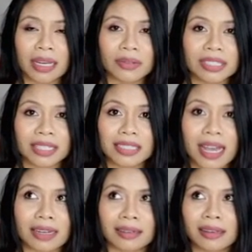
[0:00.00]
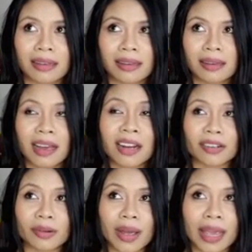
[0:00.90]
That was like 10, I
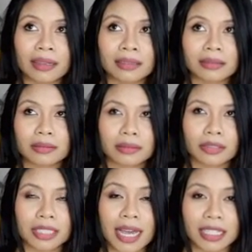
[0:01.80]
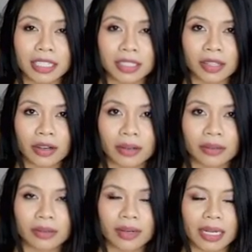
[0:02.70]
don't know, 8 or 10 years
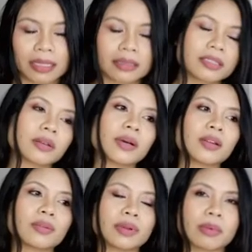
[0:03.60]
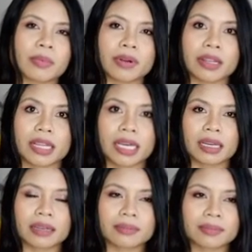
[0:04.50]
ago, right? So I don't remember a thing.